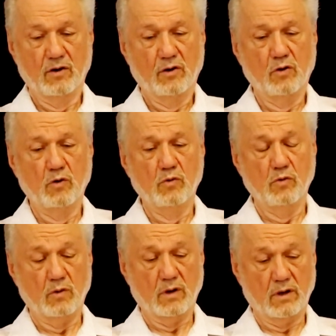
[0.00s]

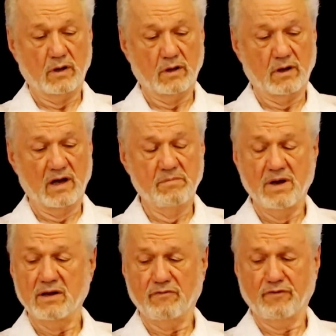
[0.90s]
who I
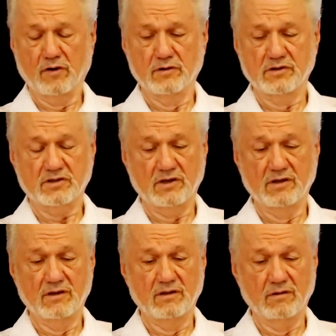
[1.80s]
met first
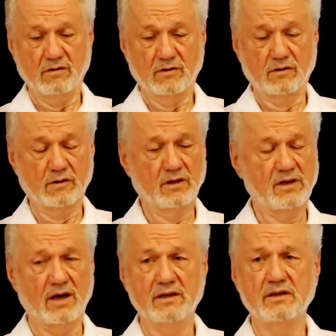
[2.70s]
in early
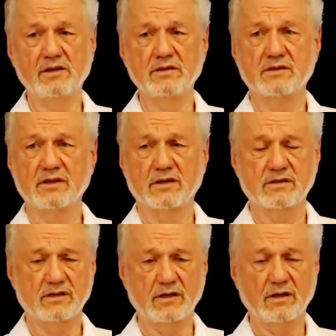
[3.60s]

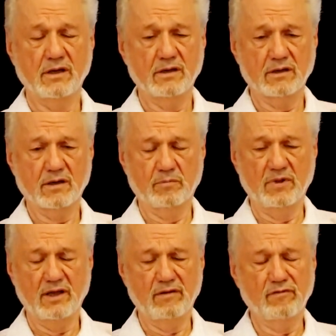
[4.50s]
1960, I
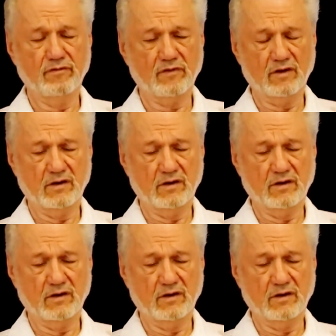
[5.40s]
believe,